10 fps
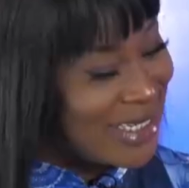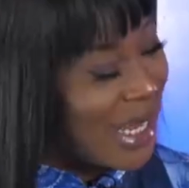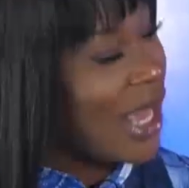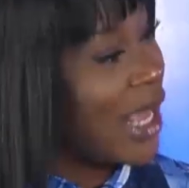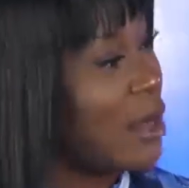
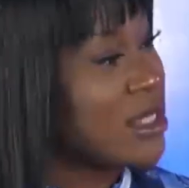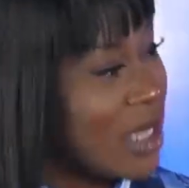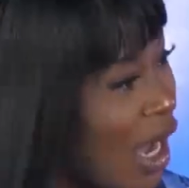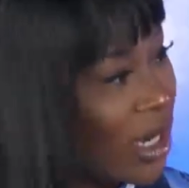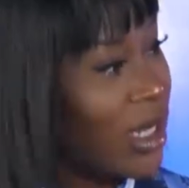day I came to
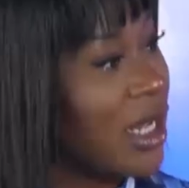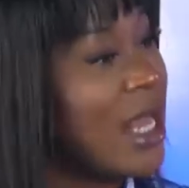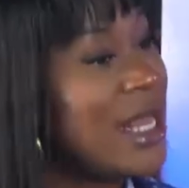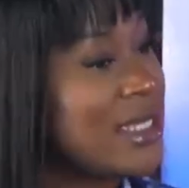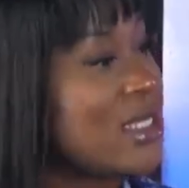Ghana
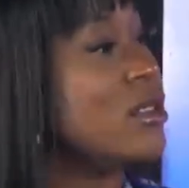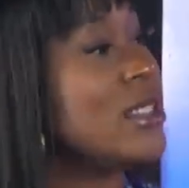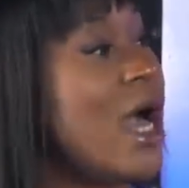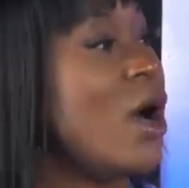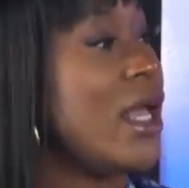till
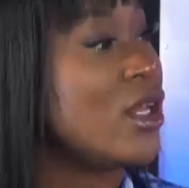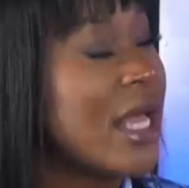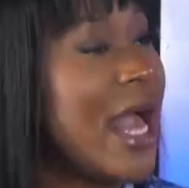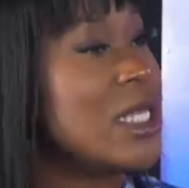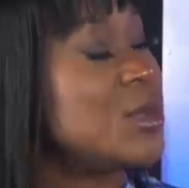now,
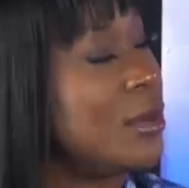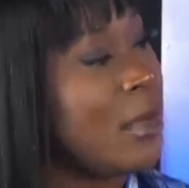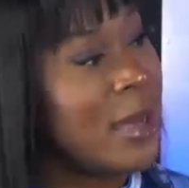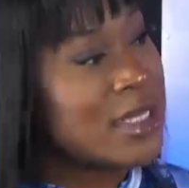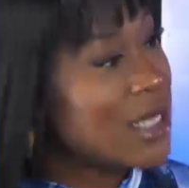Enoch has been
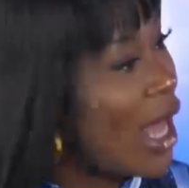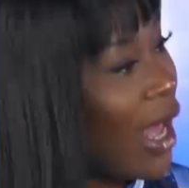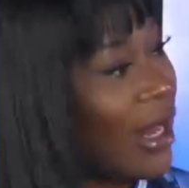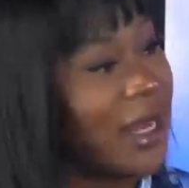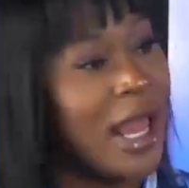by my
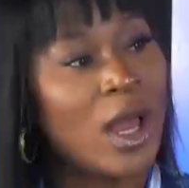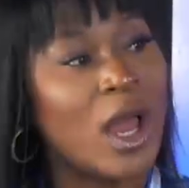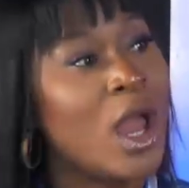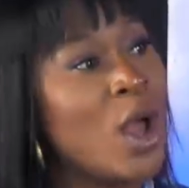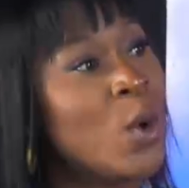side, and
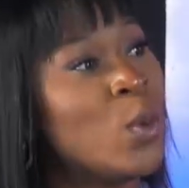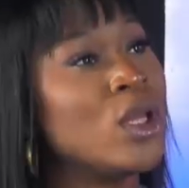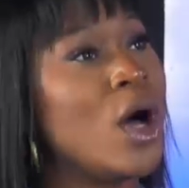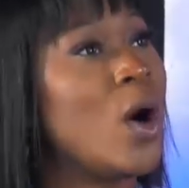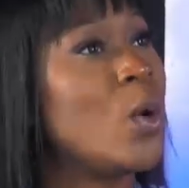I
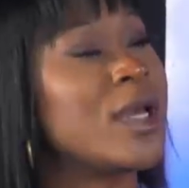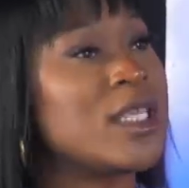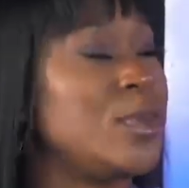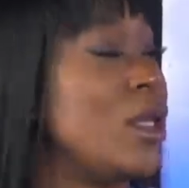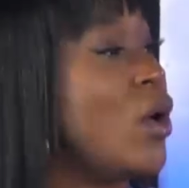will
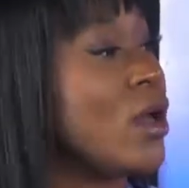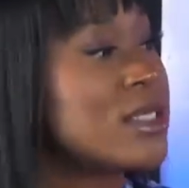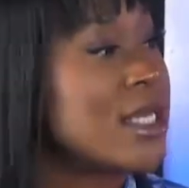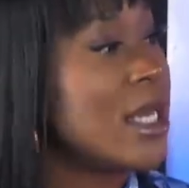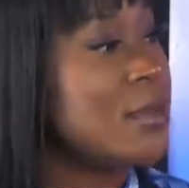always be
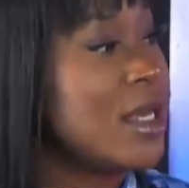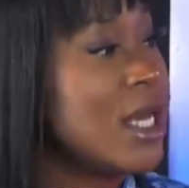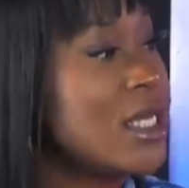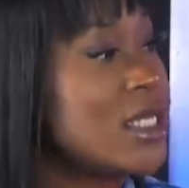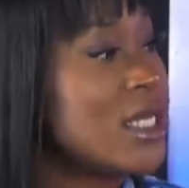loyal to him
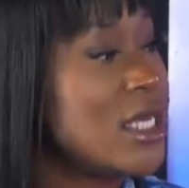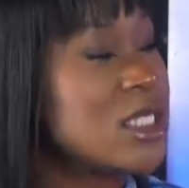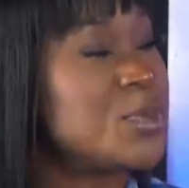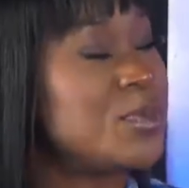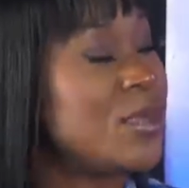because mm.
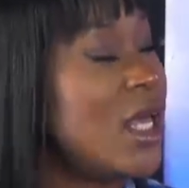he's